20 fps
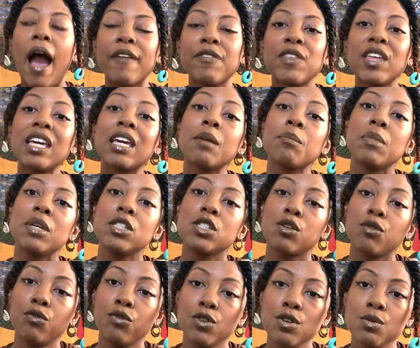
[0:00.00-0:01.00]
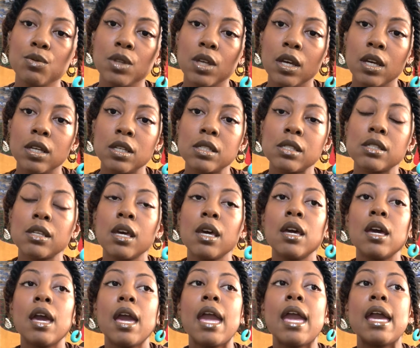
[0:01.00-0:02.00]
I think it means a few things.
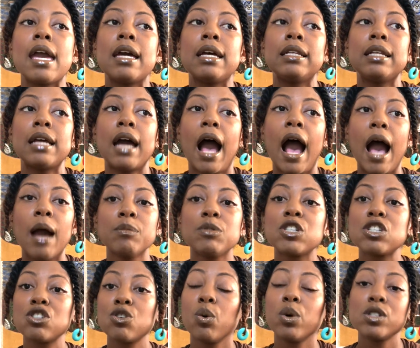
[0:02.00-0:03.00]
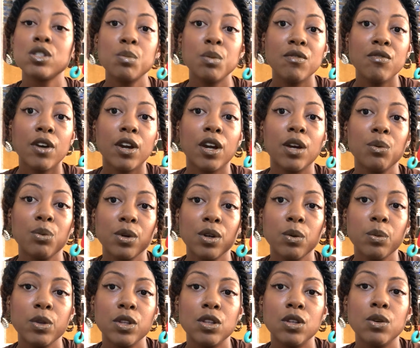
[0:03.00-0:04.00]
And I'm just going to be very
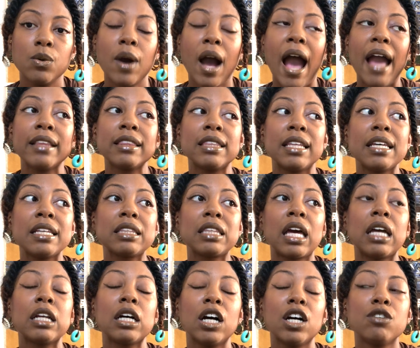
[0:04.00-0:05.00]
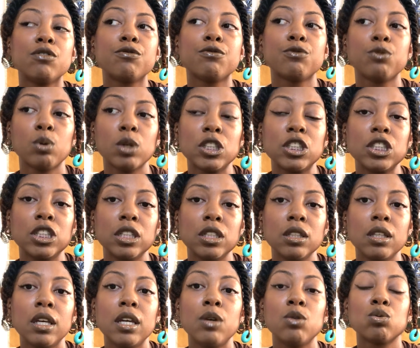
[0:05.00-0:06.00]
real with you. I think that
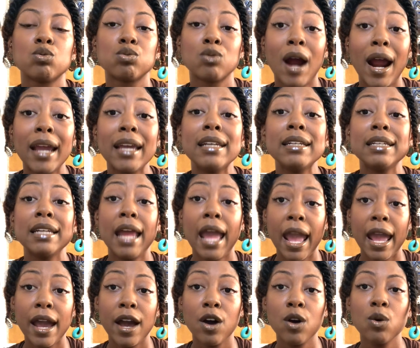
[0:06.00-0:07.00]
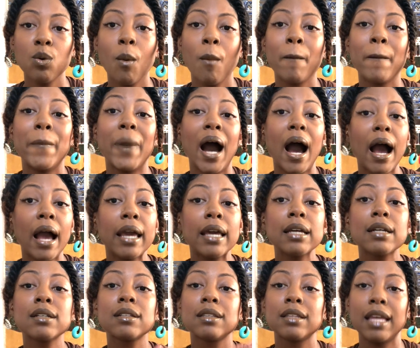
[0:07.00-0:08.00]
unfortunately, right now,
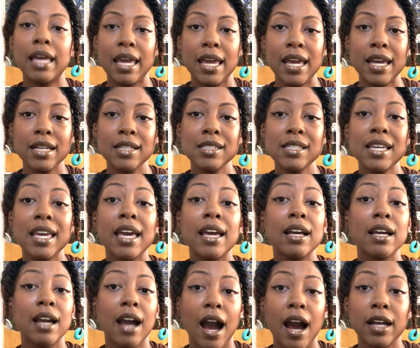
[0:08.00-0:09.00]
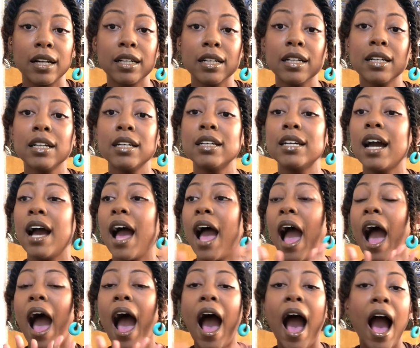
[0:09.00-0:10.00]
buying land in Ghana,
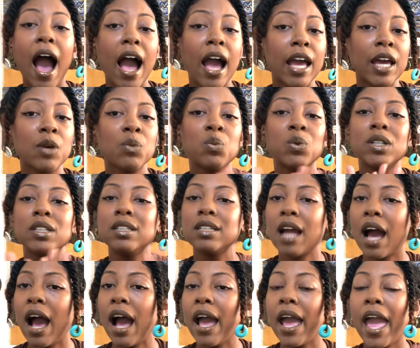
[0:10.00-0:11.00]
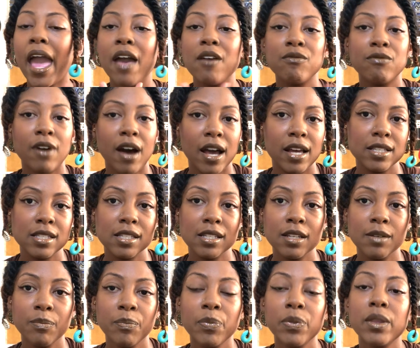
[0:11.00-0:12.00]
I would not
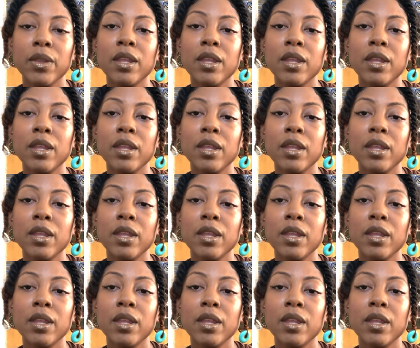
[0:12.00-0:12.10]
advise it.